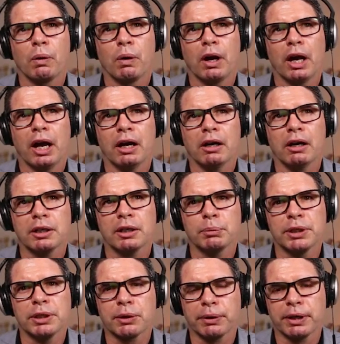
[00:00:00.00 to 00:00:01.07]
how can
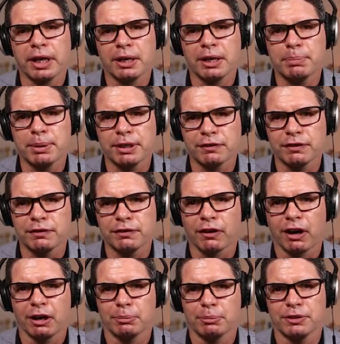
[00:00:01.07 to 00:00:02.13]
we create a better
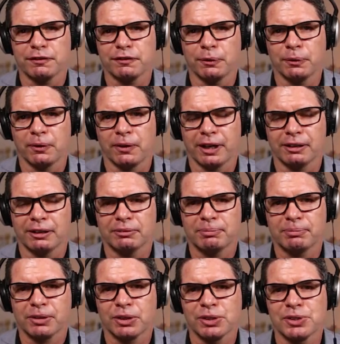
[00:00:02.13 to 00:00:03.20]
environment for that?
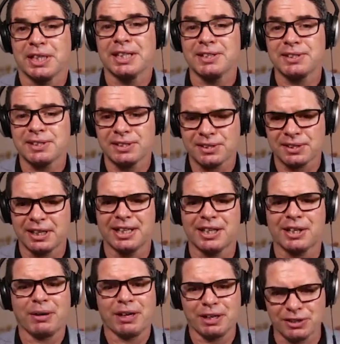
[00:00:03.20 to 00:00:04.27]
Because it's easy to say
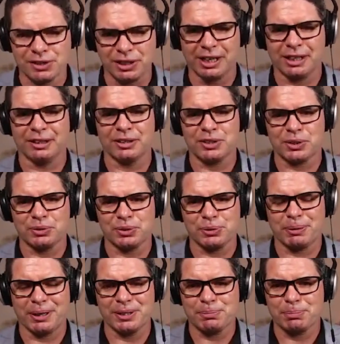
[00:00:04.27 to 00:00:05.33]
create a psychological
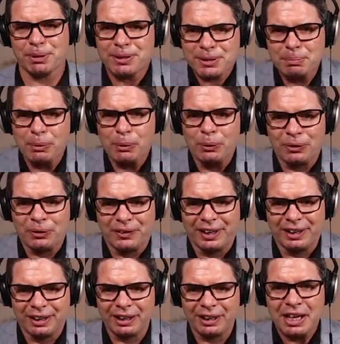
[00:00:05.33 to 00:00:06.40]
space, but it's more than
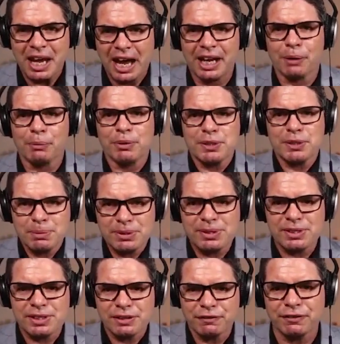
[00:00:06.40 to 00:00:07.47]
that. Like, how do we
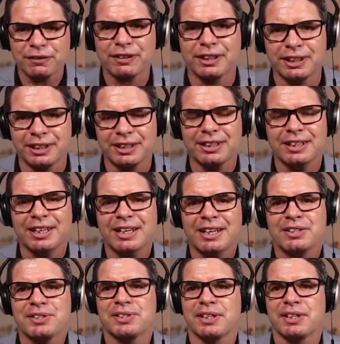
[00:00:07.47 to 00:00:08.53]
specifically
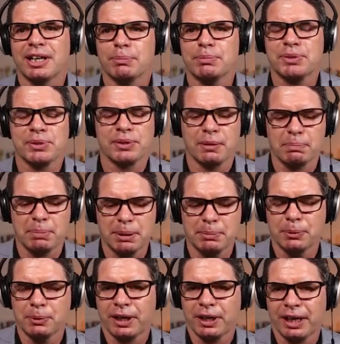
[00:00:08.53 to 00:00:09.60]
set up so that
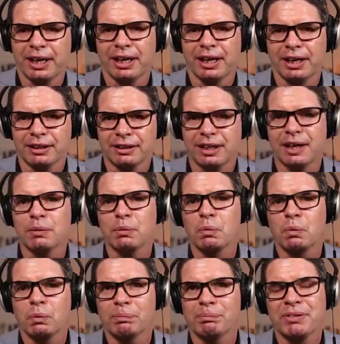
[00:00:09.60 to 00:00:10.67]
people can
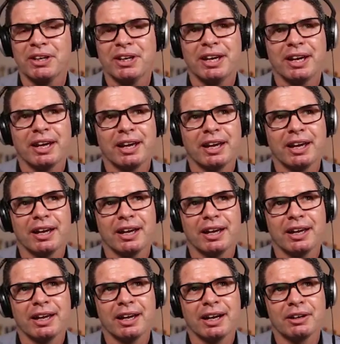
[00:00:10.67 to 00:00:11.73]
and
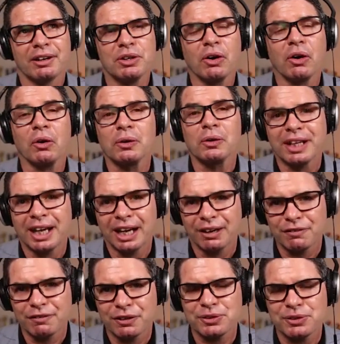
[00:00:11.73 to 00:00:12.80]
not only
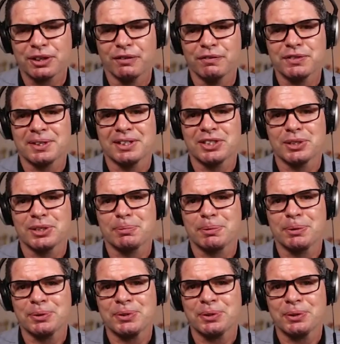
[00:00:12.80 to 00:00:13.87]
have those conversations, but
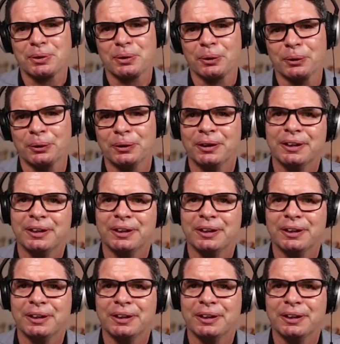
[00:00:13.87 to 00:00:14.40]
also know,